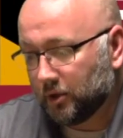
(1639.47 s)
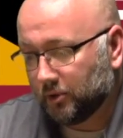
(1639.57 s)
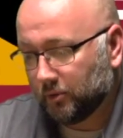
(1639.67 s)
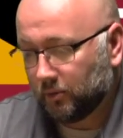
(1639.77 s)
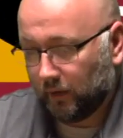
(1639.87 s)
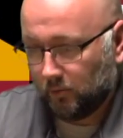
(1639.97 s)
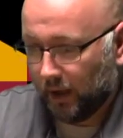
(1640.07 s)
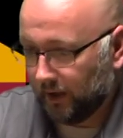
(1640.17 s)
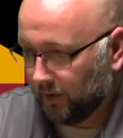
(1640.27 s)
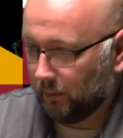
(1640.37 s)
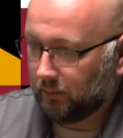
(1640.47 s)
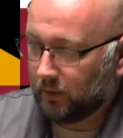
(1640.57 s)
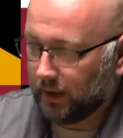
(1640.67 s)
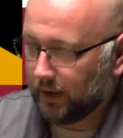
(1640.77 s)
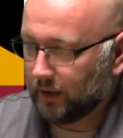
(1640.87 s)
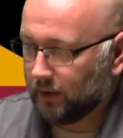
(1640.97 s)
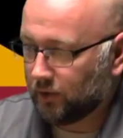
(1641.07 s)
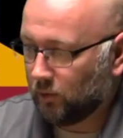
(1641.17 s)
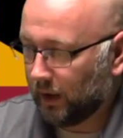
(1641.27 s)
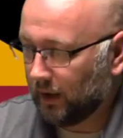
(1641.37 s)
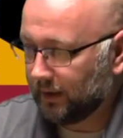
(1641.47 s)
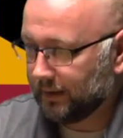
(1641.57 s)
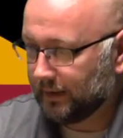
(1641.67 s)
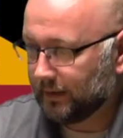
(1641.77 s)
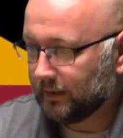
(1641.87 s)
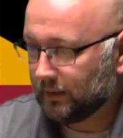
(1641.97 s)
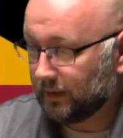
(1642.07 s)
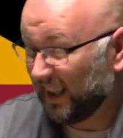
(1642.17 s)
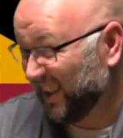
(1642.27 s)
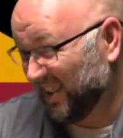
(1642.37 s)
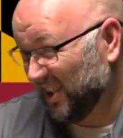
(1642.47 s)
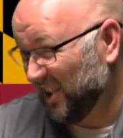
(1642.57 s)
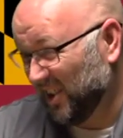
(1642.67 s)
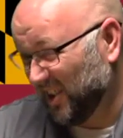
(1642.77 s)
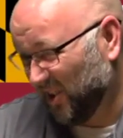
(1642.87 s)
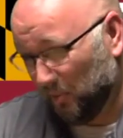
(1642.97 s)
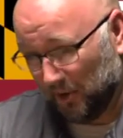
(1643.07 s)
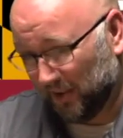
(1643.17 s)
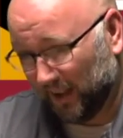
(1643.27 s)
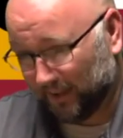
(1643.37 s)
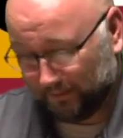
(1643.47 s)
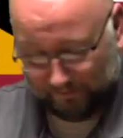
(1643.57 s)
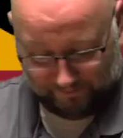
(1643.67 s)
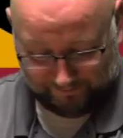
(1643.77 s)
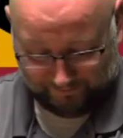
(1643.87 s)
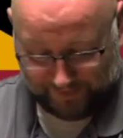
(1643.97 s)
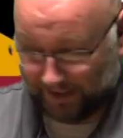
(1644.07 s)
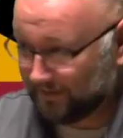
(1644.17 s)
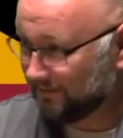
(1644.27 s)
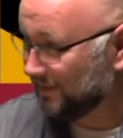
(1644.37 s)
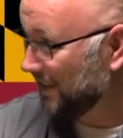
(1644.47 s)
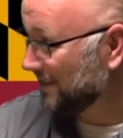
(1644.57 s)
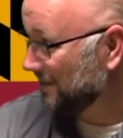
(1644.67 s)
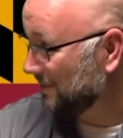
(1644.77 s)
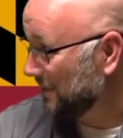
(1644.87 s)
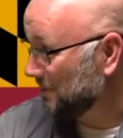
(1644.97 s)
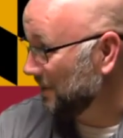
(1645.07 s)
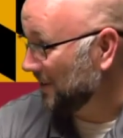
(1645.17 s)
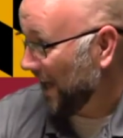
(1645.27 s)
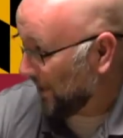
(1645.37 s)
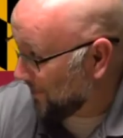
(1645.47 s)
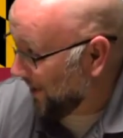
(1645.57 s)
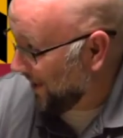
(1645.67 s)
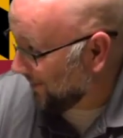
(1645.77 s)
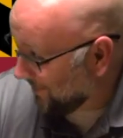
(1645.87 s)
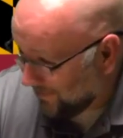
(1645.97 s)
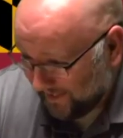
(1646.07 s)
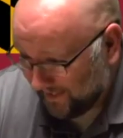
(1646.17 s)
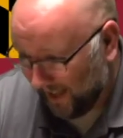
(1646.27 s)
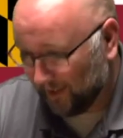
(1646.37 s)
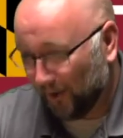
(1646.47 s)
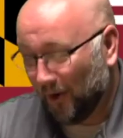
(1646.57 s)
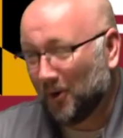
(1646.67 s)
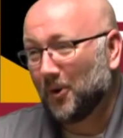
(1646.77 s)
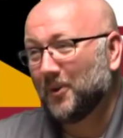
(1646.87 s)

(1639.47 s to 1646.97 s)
which is everybody's up again in 2019. And you almost like that. It's been that long.